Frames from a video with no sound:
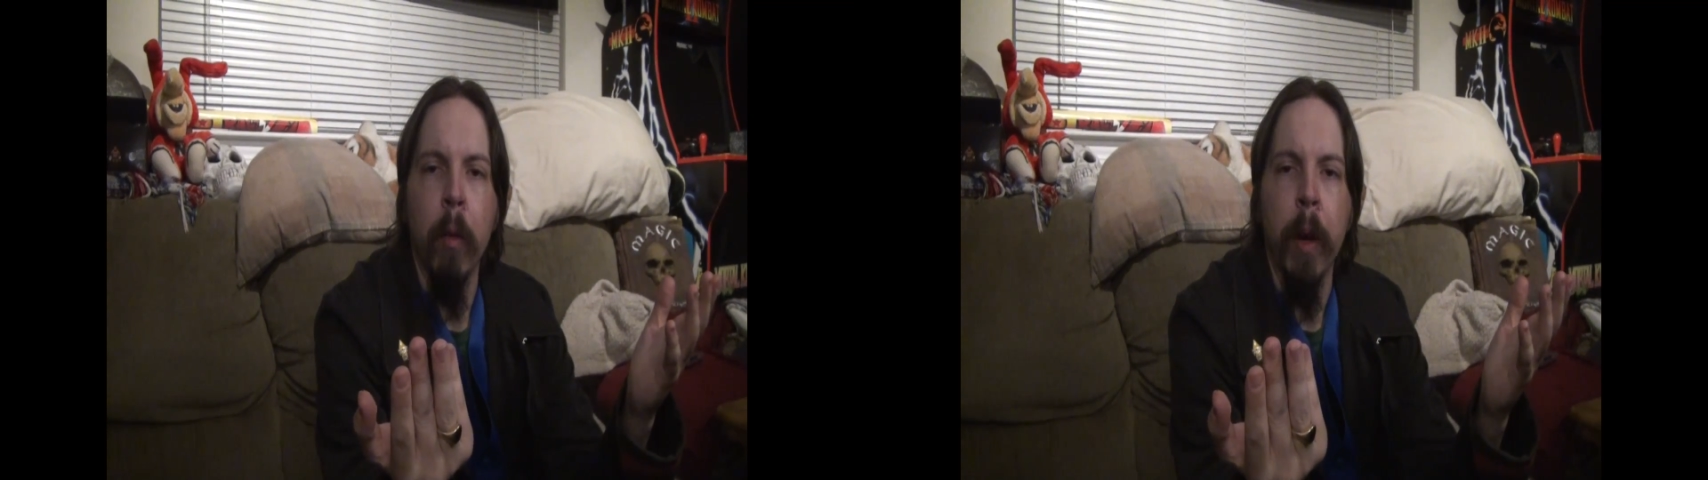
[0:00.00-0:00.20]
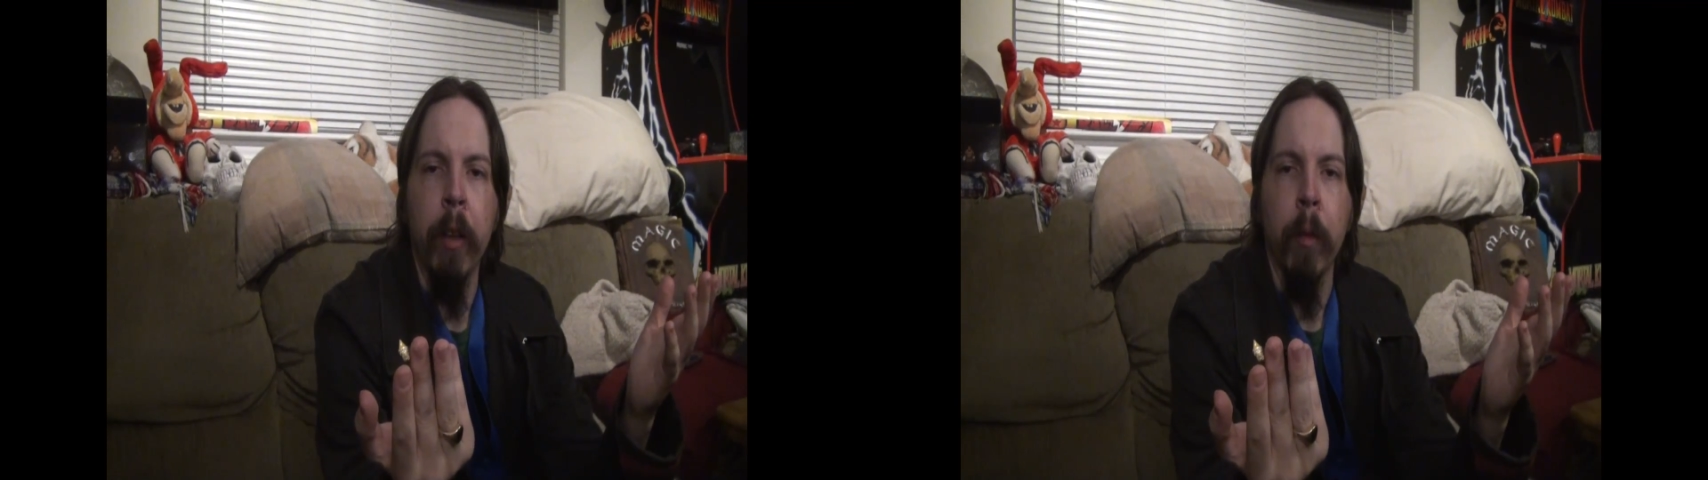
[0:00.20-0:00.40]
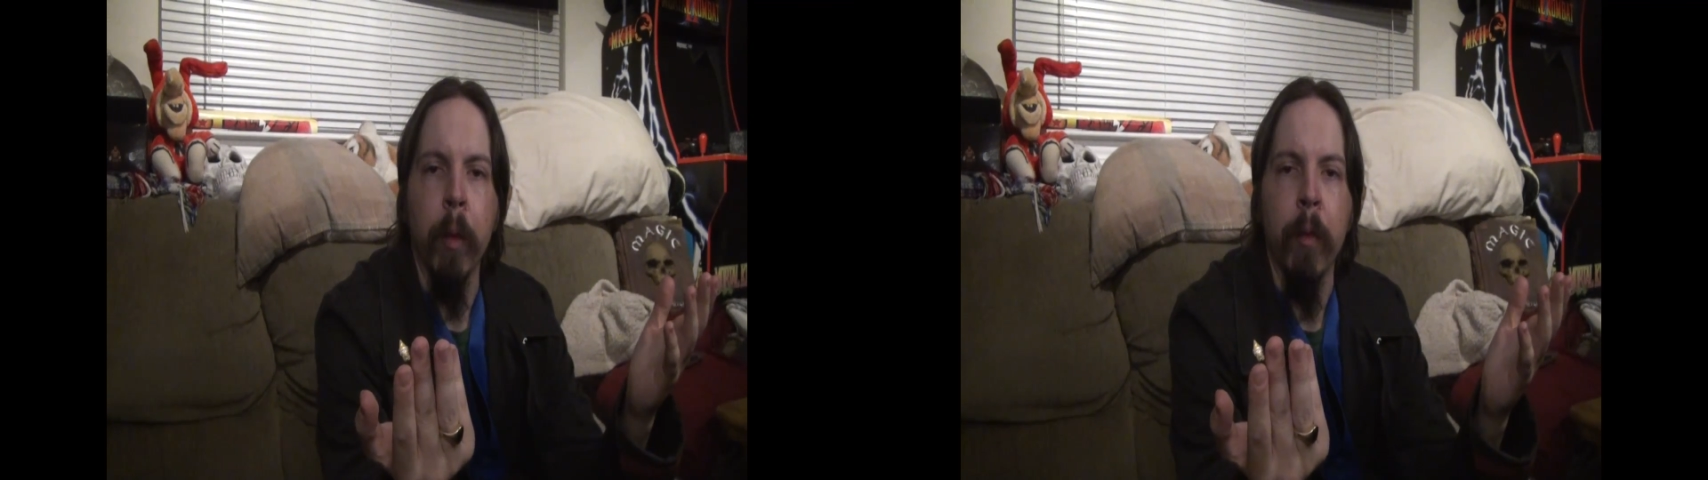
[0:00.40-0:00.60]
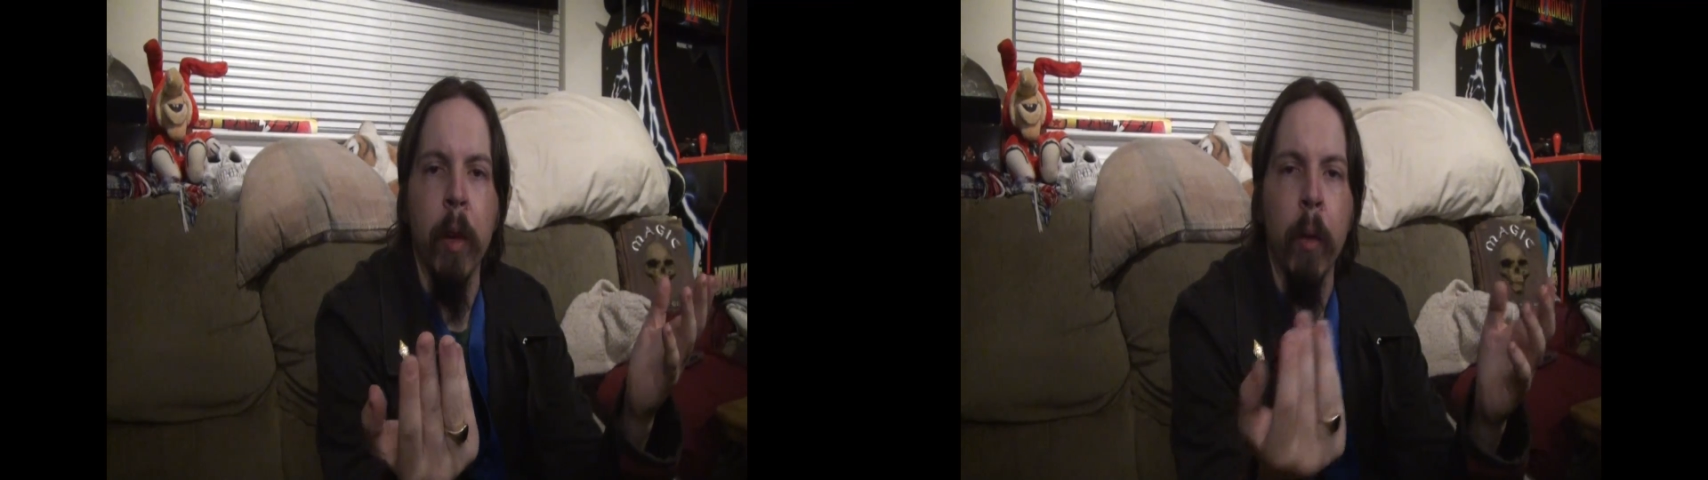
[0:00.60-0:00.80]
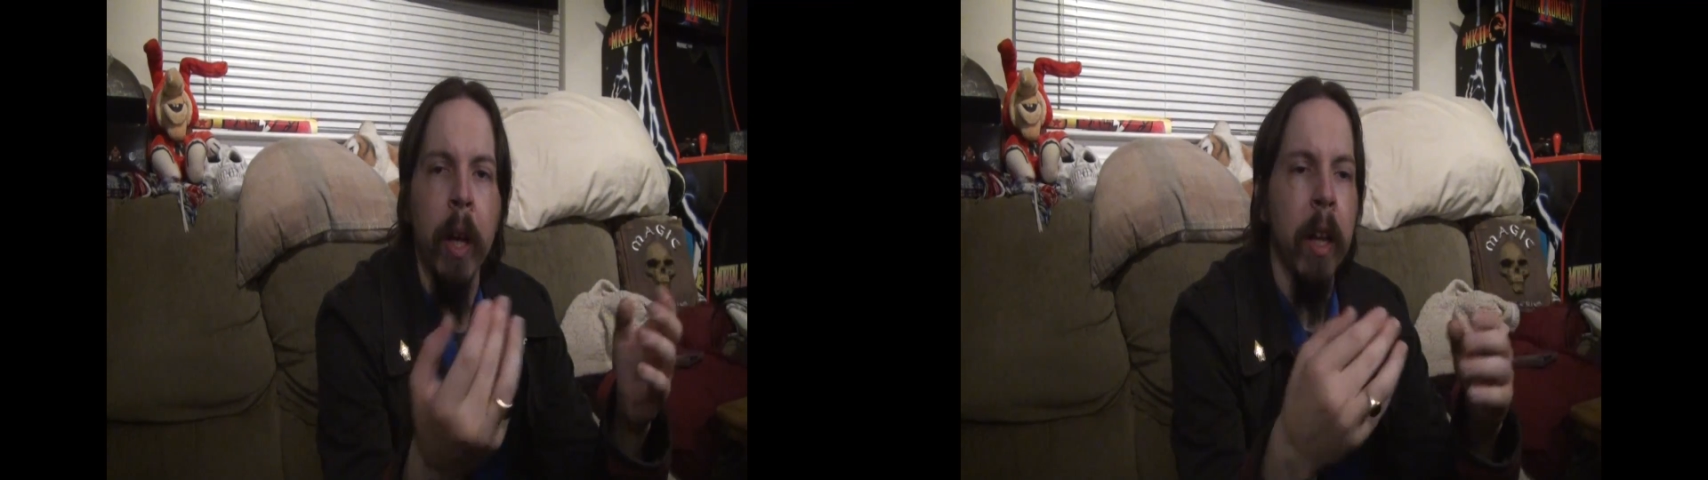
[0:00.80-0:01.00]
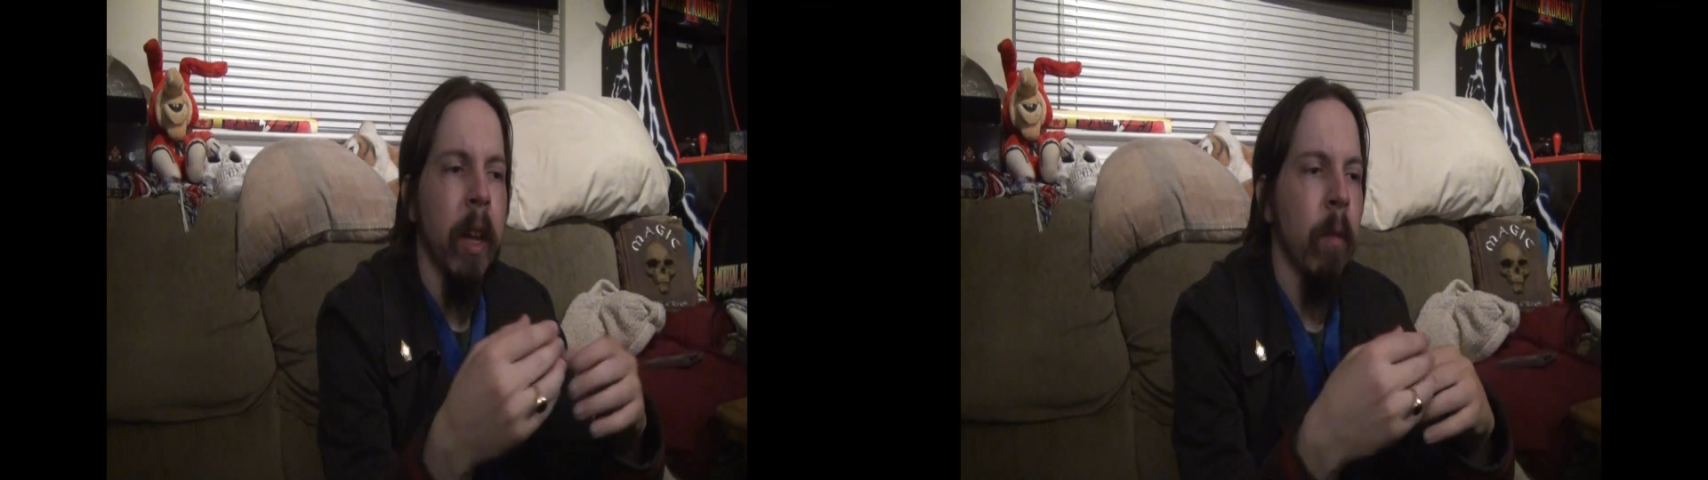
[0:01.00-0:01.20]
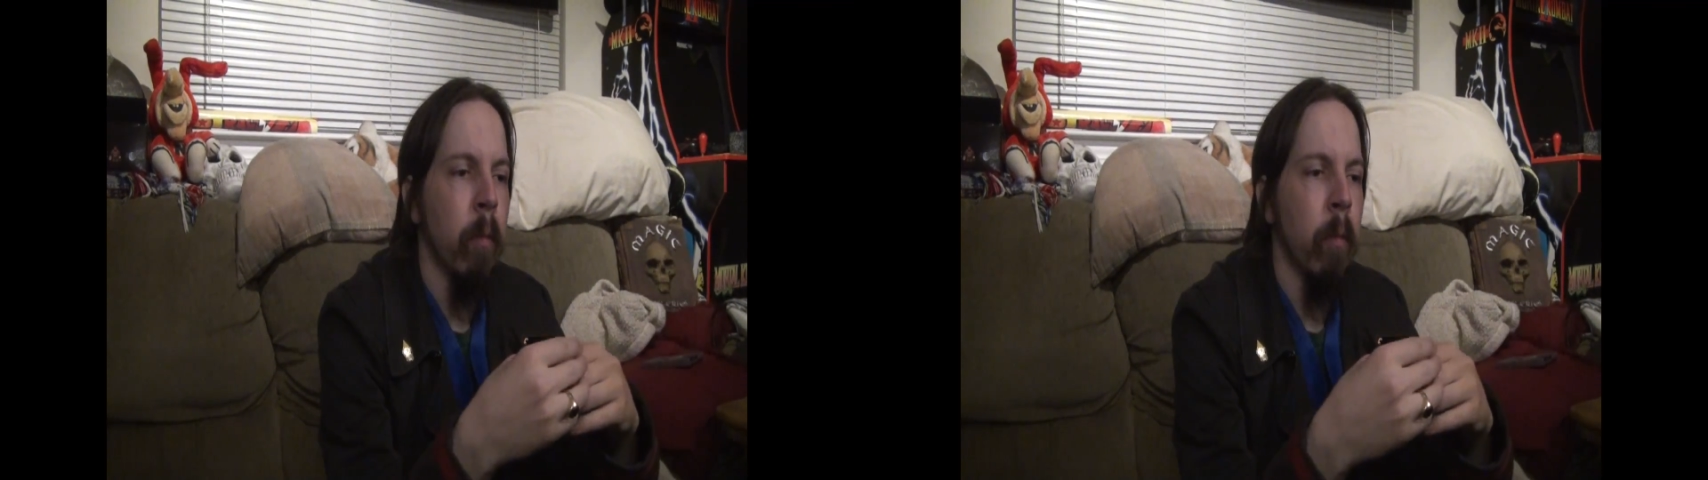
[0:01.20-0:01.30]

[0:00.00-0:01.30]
ways of reviewing